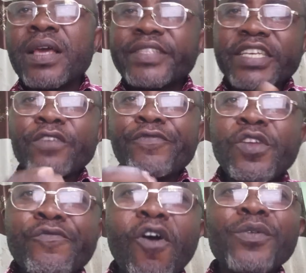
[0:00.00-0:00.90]
This
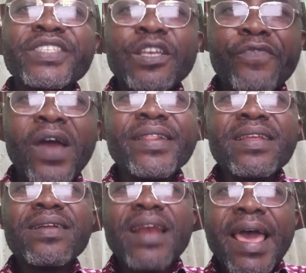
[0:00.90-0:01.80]
involves
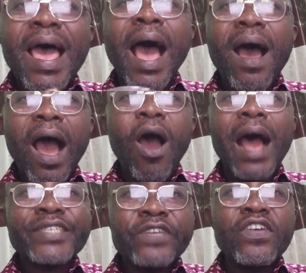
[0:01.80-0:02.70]
defining clear,
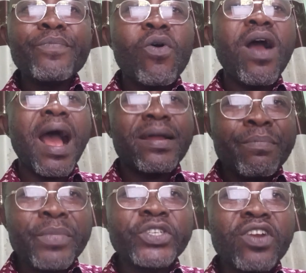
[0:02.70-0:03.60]
achievable,
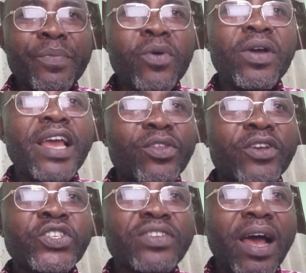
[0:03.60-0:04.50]
and measurable
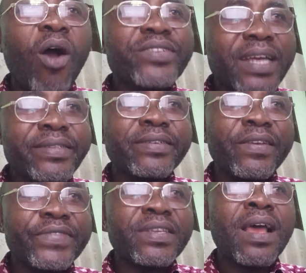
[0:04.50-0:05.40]
educational
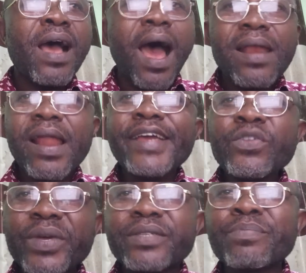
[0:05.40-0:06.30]
objectives
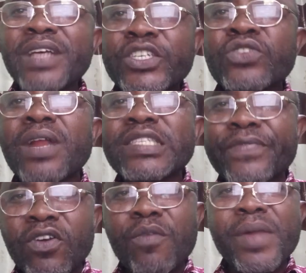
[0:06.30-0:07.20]
aligned with national
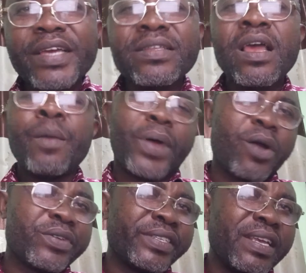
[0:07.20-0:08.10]
development
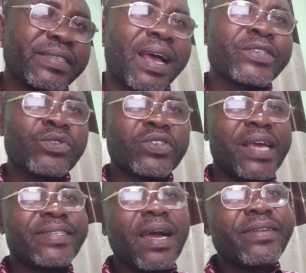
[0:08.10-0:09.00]
priorities and
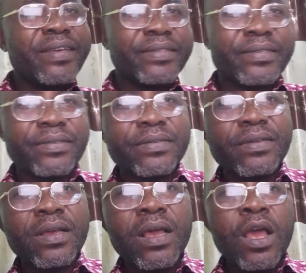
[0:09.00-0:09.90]
societal needs.
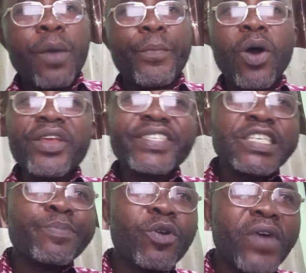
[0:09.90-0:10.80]

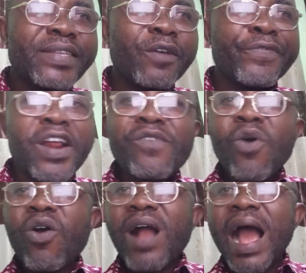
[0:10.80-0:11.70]
Policies provide a
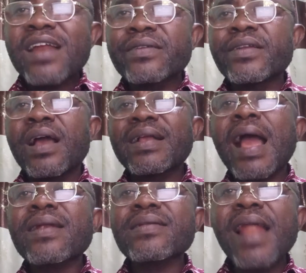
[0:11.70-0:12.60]
framework and
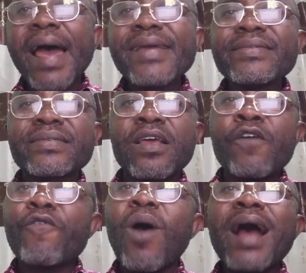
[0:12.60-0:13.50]
guidelines
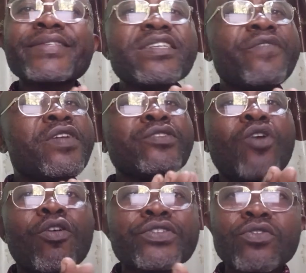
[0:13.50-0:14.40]
for achieving
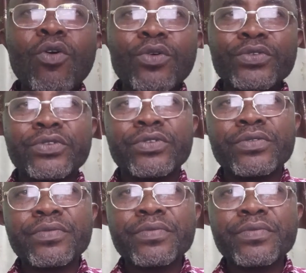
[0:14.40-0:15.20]
those goals.